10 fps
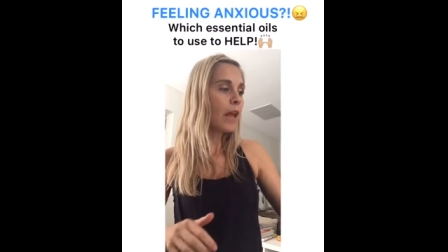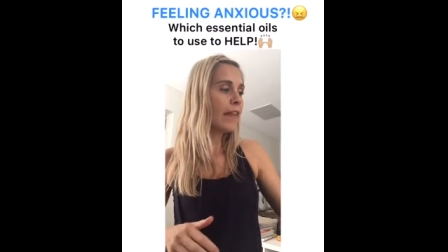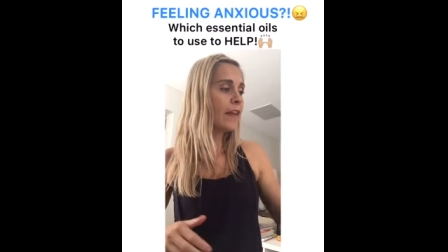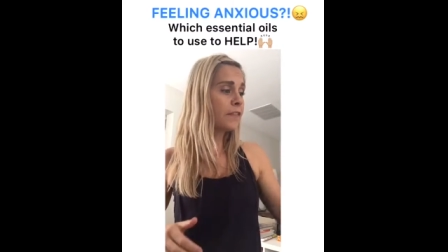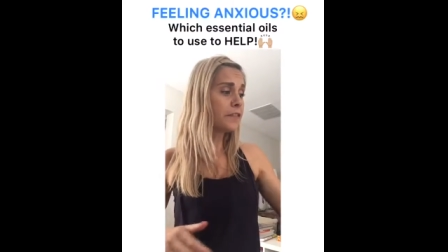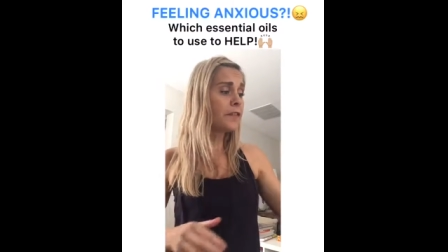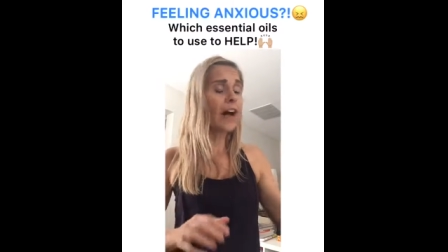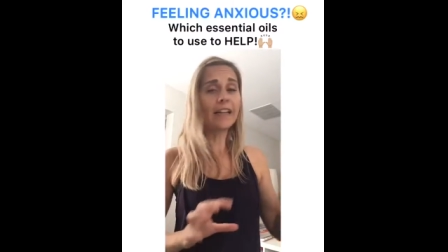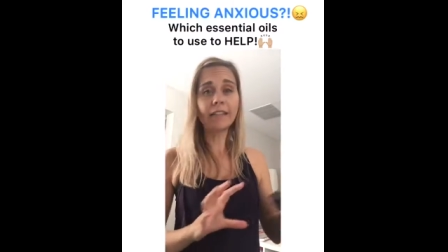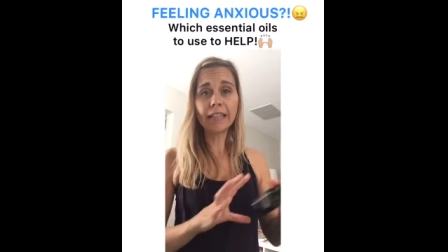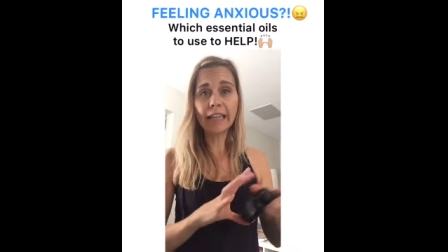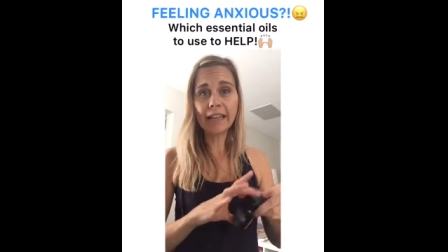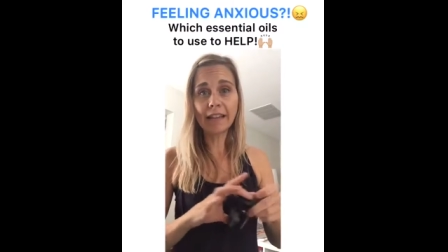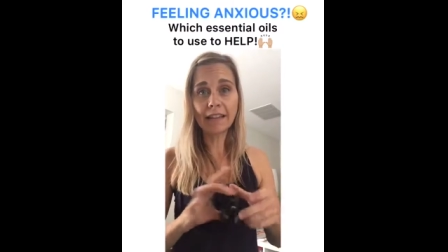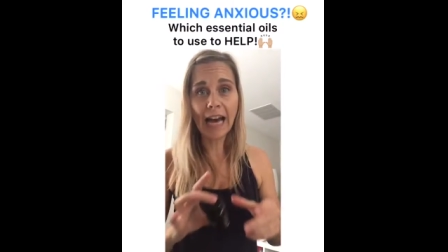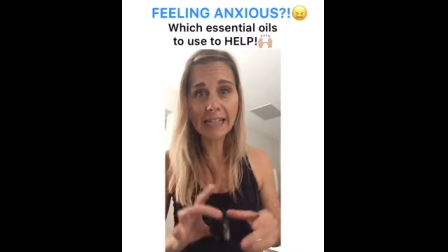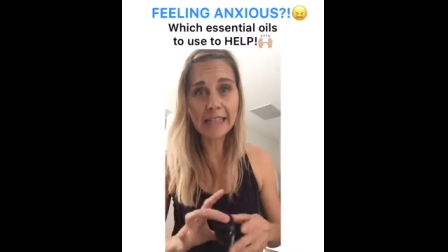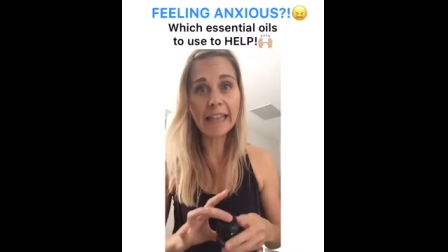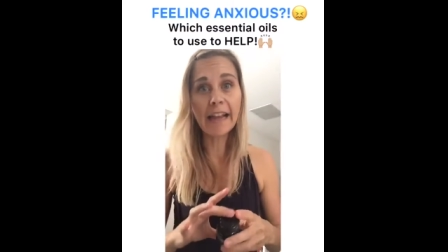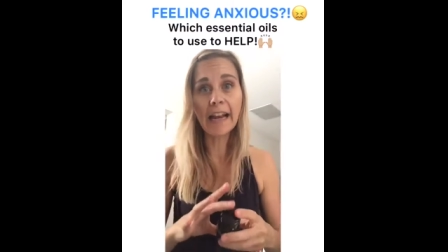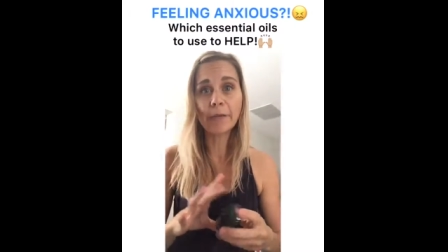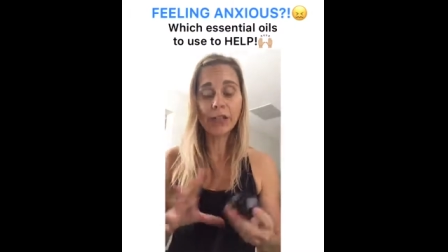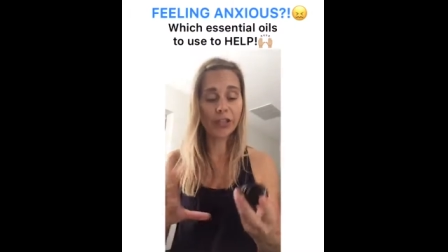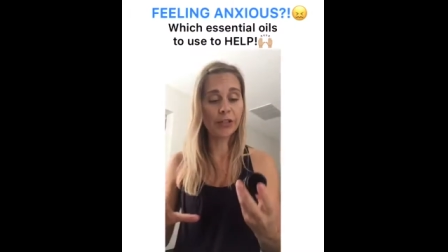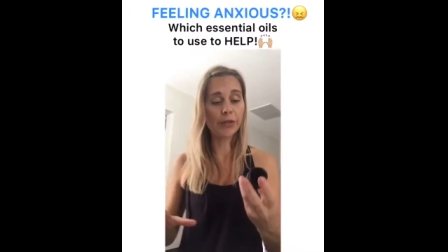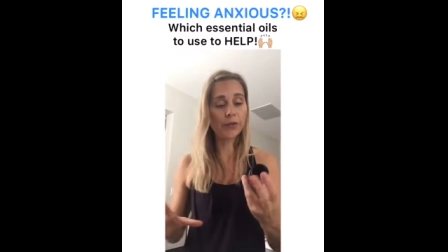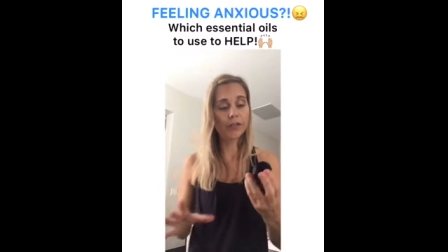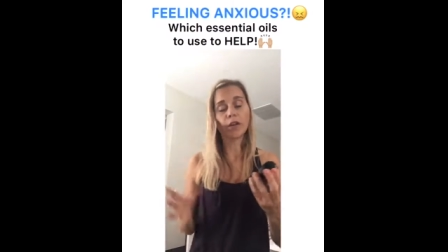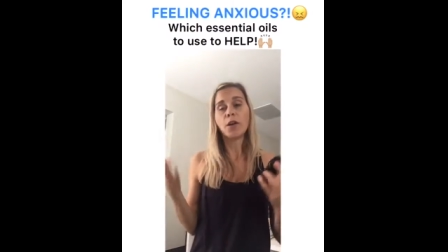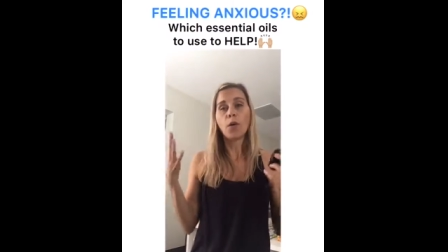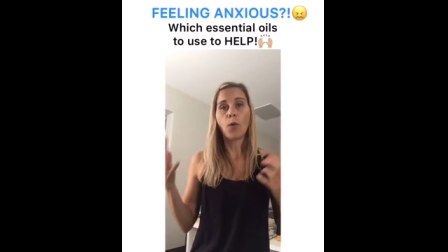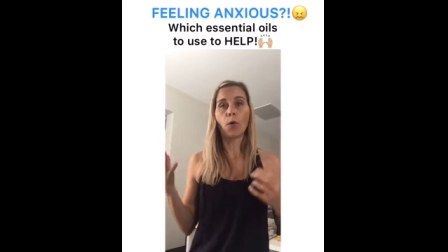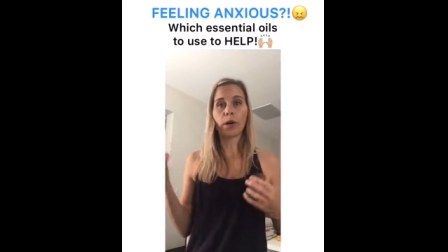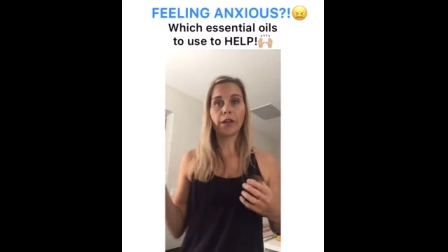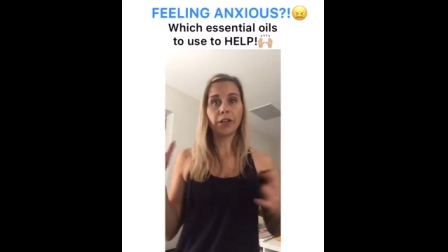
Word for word: And then finally, the last thing that I would use, or you